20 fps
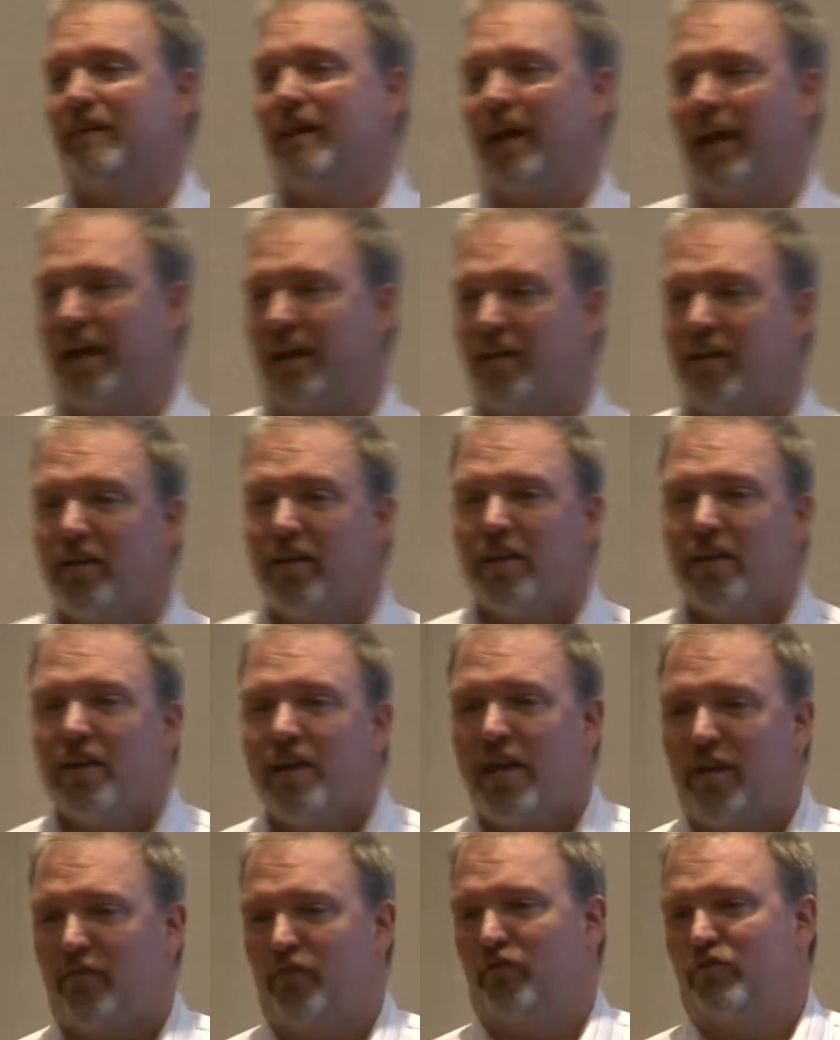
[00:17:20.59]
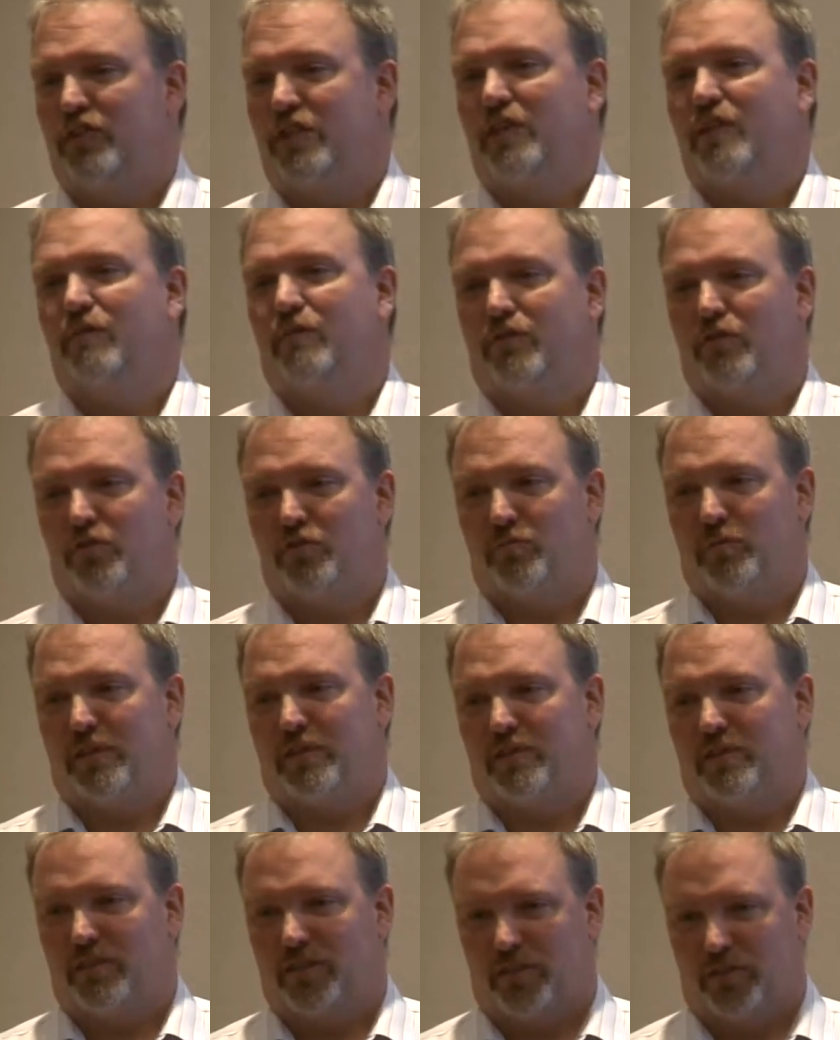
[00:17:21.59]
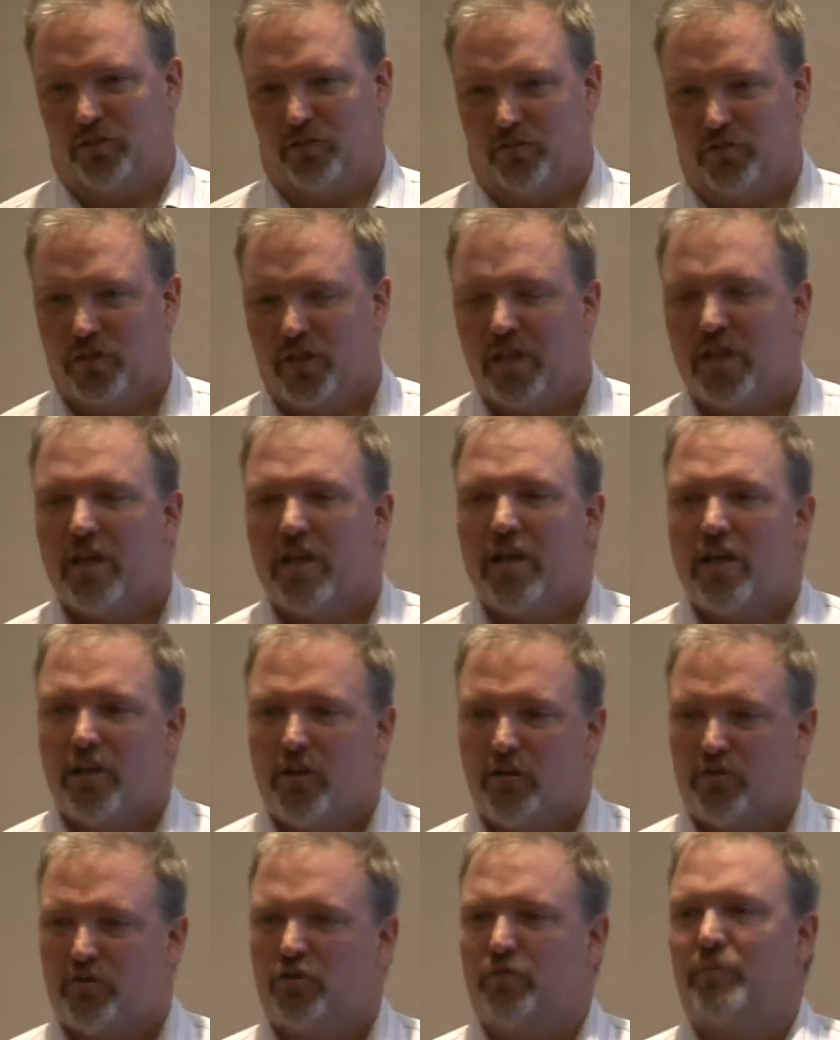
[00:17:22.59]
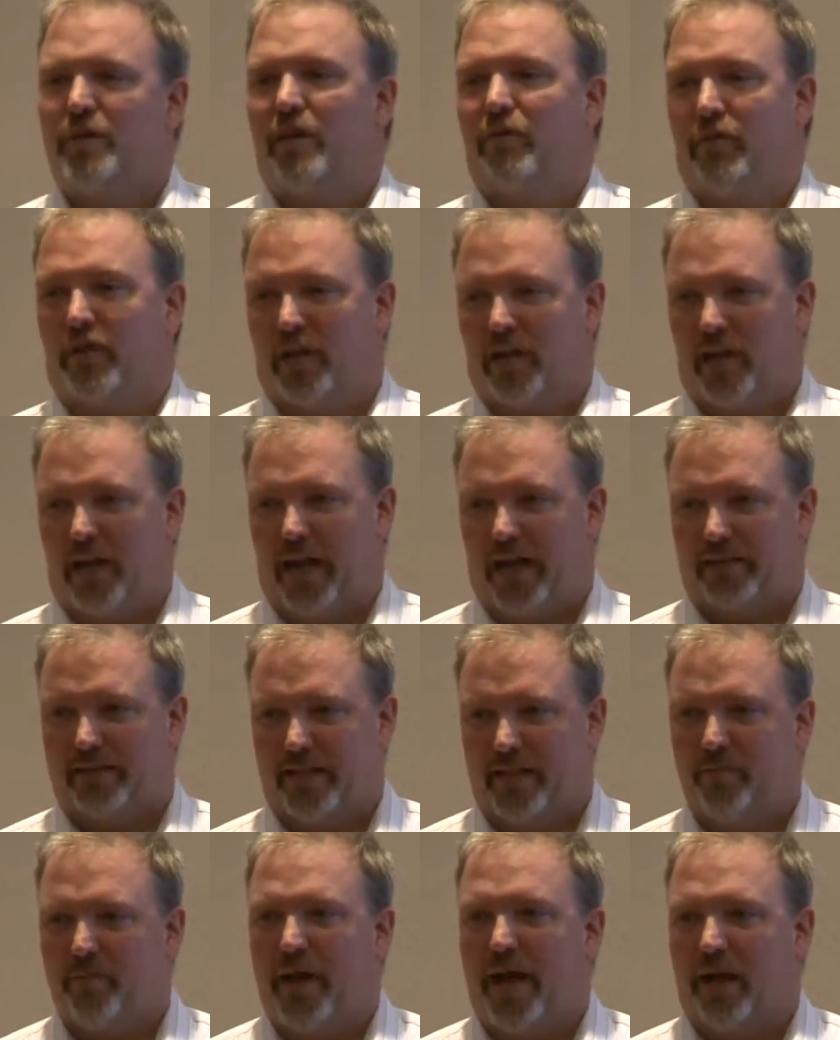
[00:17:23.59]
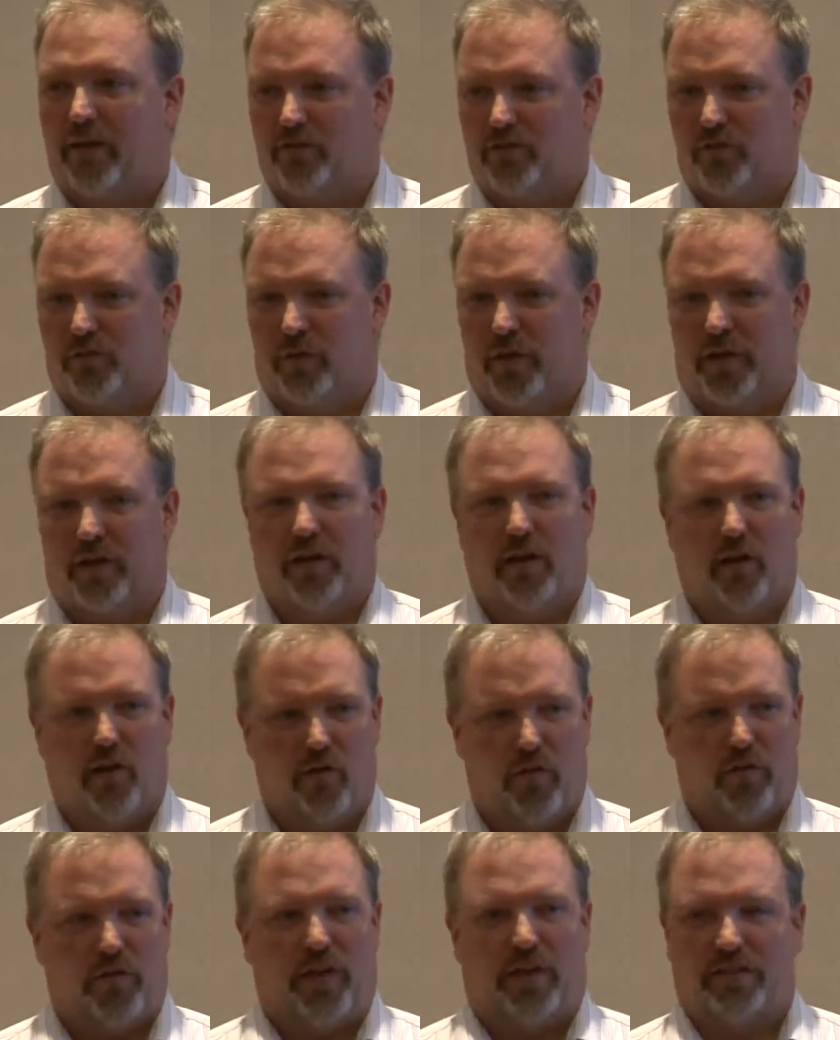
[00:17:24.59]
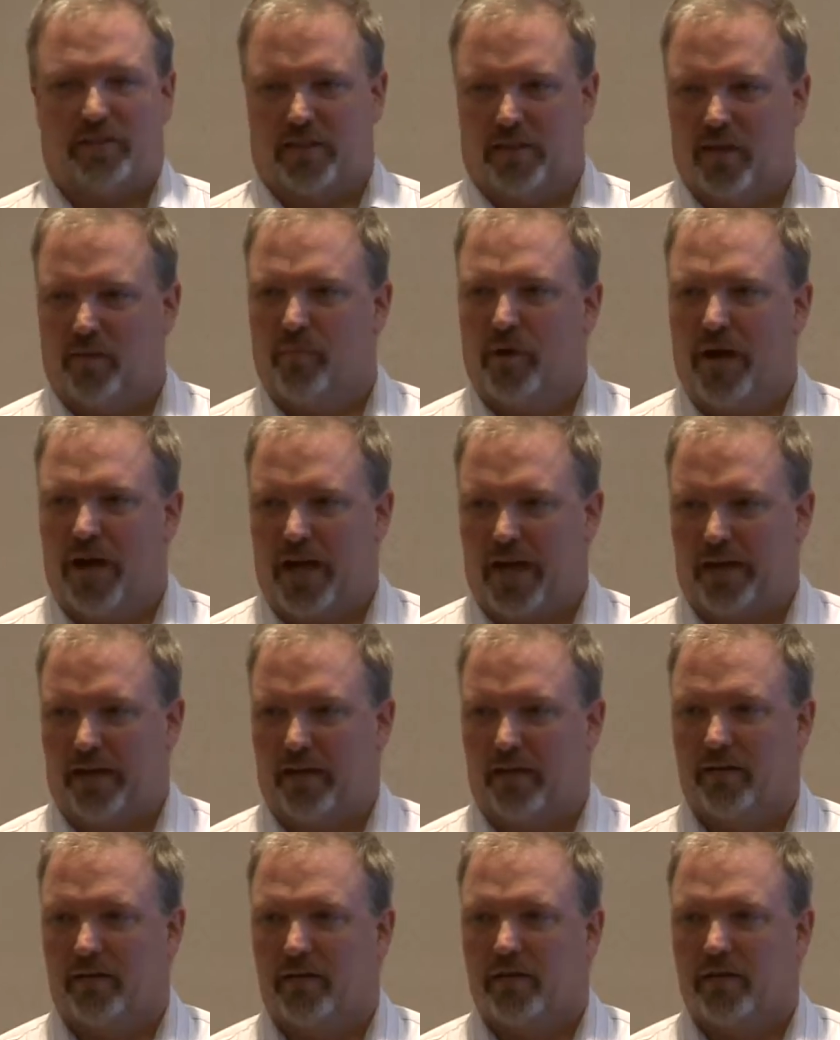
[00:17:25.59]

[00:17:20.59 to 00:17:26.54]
And if you're dealing with those business issues, you should be able to connect inbound to it and all the things that come behind it.